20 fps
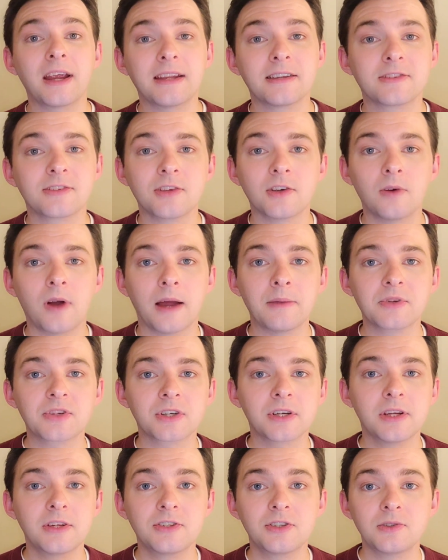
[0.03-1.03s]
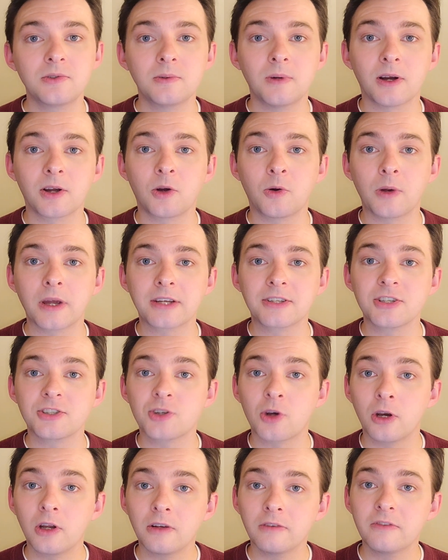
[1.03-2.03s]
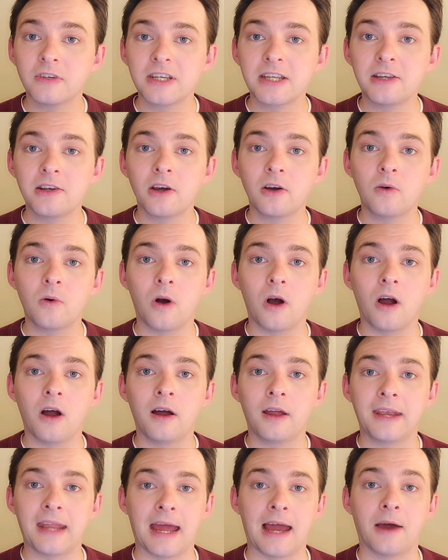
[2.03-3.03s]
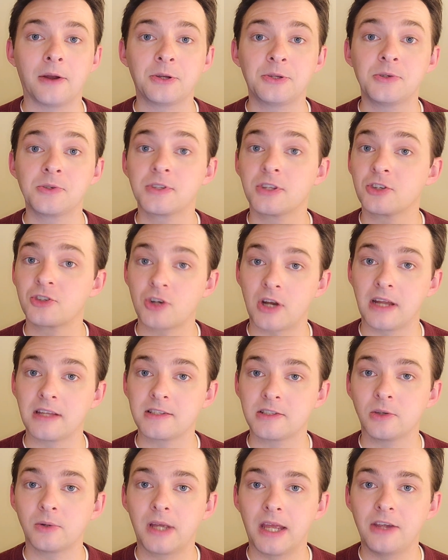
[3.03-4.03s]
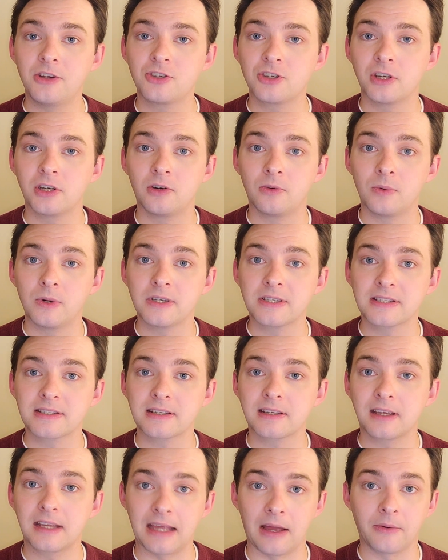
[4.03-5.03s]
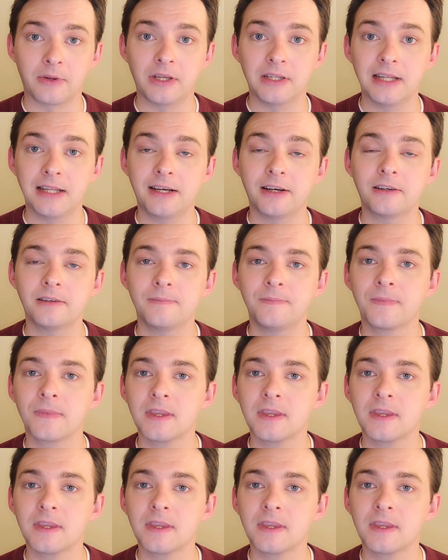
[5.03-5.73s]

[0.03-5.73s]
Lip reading: So I'm just going to do a quick tutorial video on how to use the Translocation Risk Calculator.